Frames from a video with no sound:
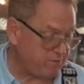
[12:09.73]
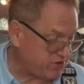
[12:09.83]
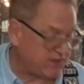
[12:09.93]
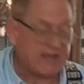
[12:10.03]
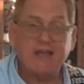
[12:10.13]

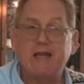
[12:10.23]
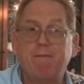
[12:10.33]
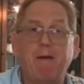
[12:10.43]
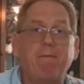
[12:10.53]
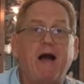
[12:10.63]
sticking it
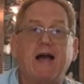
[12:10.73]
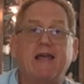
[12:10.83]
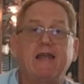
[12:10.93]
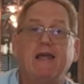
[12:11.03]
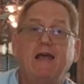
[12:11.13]
in my
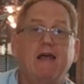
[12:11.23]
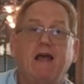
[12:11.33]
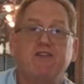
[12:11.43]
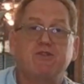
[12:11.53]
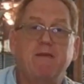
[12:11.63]
pocket,
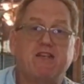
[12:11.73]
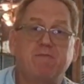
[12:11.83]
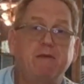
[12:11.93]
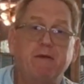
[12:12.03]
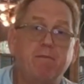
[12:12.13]
it just
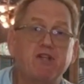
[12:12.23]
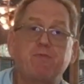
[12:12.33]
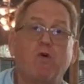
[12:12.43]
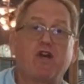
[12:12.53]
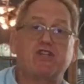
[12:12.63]
makes me
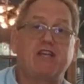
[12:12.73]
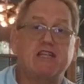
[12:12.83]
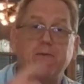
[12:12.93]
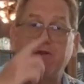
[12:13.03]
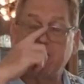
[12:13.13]
much more
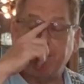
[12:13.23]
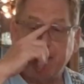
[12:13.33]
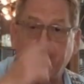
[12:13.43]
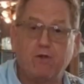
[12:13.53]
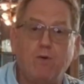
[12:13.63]
accessible to
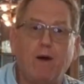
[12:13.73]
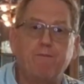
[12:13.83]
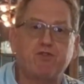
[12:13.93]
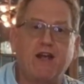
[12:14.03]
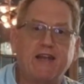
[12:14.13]
people who
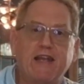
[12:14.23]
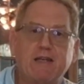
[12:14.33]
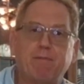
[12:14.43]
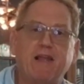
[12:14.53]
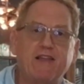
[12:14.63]
I'm trying to
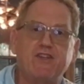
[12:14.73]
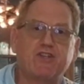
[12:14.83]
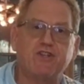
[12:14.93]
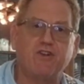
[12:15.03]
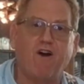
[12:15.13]
get to play this
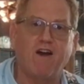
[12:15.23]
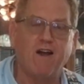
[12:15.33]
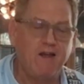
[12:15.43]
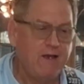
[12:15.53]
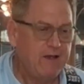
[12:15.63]
guitar.
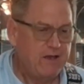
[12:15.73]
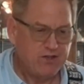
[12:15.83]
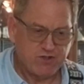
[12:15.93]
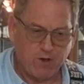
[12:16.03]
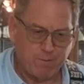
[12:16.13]

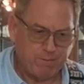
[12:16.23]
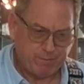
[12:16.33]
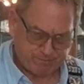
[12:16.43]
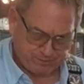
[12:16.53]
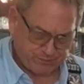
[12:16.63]
So
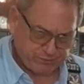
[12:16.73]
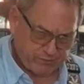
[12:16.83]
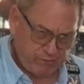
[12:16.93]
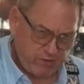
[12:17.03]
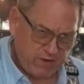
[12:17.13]

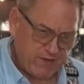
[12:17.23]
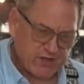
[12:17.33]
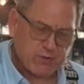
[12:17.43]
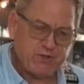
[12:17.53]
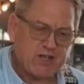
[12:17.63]

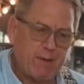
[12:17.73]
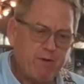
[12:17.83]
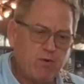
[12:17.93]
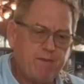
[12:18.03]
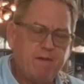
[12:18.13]
this one's
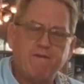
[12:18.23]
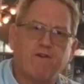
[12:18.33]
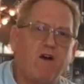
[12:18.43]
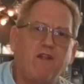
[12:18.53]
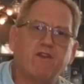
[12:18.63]
coming with me
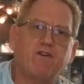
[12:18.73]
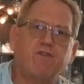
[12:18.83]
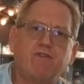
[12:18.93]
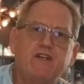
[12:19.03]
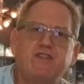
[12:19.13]
for all the
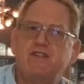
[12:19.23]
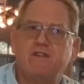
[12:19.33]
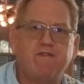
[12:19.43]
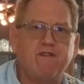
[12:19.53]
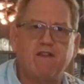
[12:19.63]
good reasons
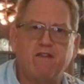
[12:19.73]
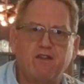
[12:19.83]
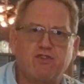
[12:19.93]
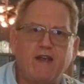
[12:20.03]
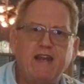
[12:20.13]
of
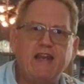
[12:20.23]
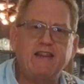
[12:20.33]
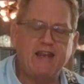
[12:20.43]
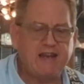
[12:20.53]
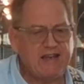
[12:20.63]
the
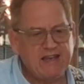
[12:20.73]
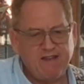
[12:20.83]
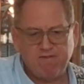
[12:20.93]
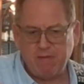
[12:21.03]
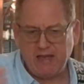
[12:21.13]
training that it can
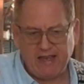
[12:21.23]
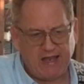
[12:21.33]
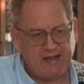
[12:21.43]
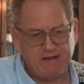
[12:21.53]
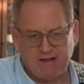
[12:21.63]
give
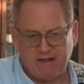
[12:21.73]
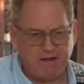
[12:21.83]
me, and